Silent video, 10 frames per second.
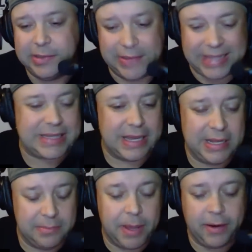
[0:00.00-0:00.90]
That's going to
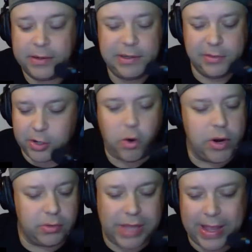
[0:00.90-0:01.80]
get better. They're going
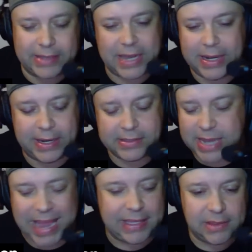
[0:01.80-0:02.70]
to rely on tight ends.
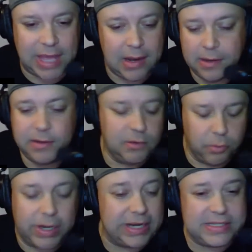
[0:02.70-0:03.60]
I get that.
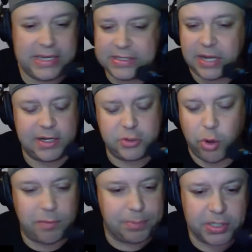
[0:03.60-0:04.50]
We're going to see a ton of
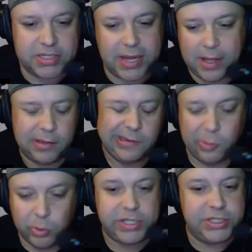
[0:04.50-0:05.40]
12 personnel
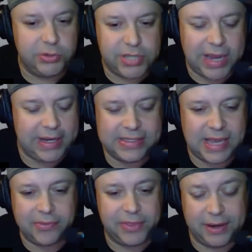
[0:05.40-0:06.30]
with the 2 tight ends
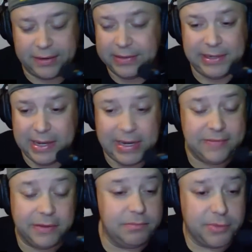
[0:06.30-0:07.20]
out there, and
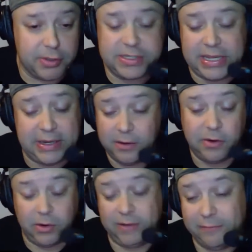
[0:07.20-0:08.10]
even 13
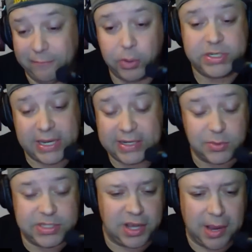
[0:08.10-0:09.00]
or even 14, as
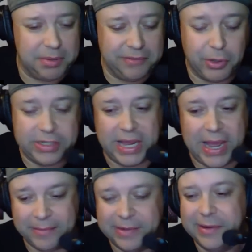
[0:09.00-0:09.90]
we saw, I believe, one
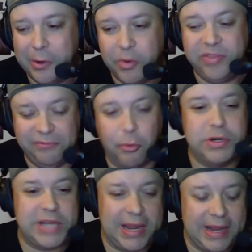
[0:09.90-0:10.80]
time with 4
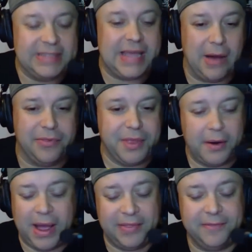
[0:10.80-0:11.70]
tight ends out there
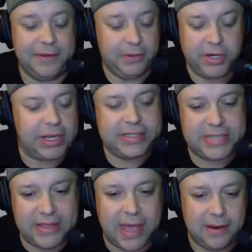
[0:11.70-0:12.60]
on the field. You're going to
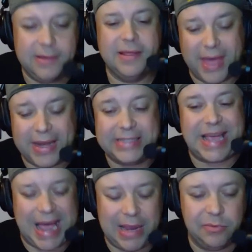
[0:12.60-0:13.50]
see that. That is
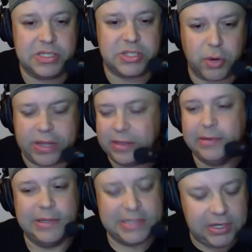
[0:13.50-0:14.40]
Iowa's strength.
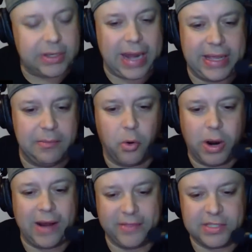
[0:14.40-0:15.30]
Still got to get more
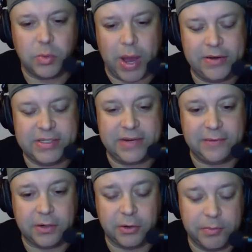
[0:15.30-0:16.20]
out of this wide receiver
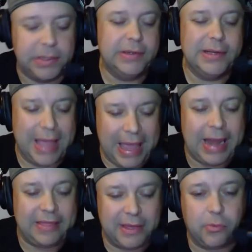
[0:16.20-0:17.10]
group, and
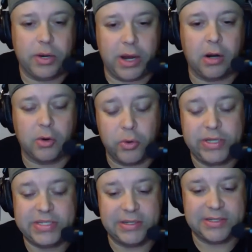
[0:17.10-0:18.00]
I think we are going to
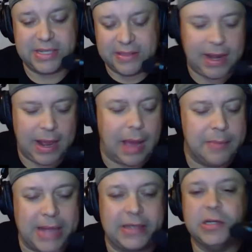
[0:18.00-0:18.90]
still see that. I'm
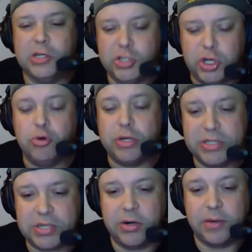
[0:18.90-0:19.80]
not too
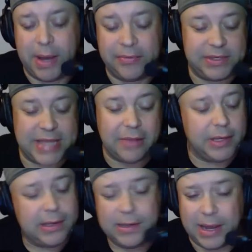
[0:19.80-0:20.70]
concerned about the talent,
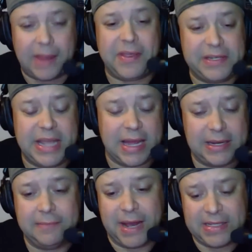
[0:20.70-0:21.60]
and I think
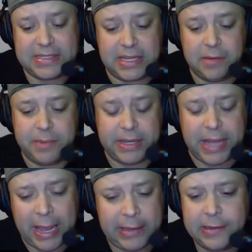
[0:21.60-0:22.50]
Deontay Vines is going to be a
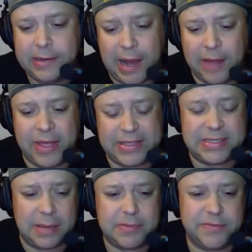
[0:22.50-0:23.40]
guy that
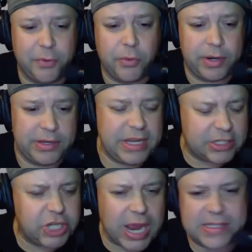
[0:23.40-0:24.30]
steps forward. Nick
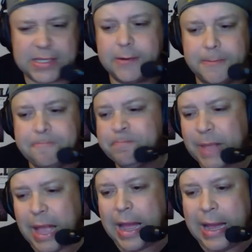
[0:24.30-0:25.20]
Jackson,
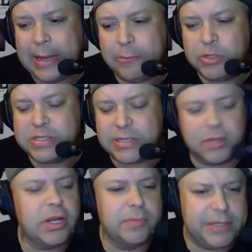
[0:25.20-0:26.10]
I was a
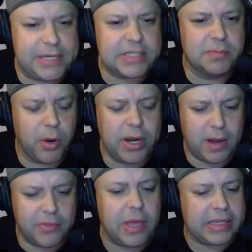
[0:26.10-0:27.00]
little bit disappointed.
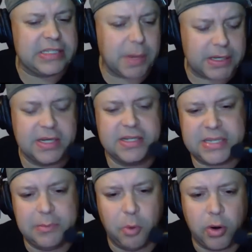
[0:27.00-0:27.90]
I expected to
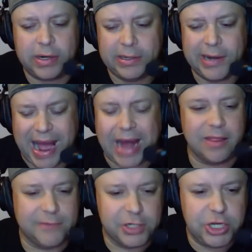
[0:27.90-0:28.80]
see more out of the
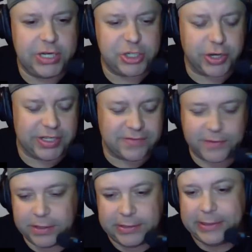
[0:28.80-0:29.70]
Virginia
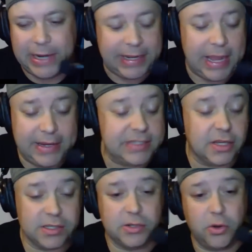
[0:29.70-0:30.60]
transfer. Again, he's
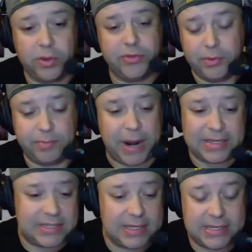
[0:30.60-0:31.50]
also going through the
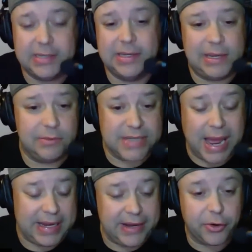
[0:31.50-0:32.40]
process. He was
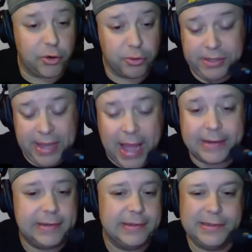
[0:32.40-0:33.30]
not here early on,
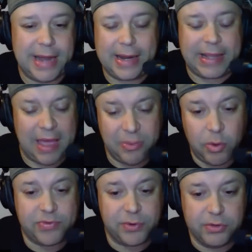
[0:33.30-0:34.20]
not a guy that
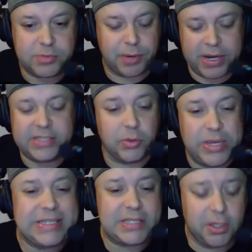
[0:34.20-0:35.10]
went through spring, so
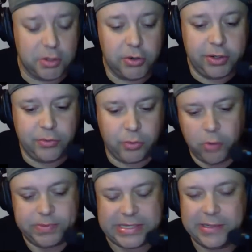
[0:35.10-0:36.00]
he's still learning the
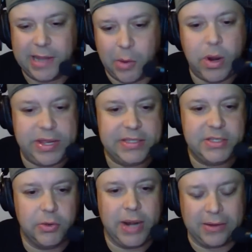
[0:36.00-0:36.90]
ropes and what he's
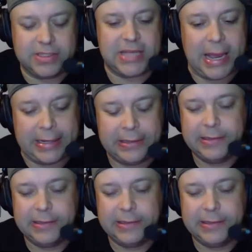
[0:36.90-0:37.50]
doing outside.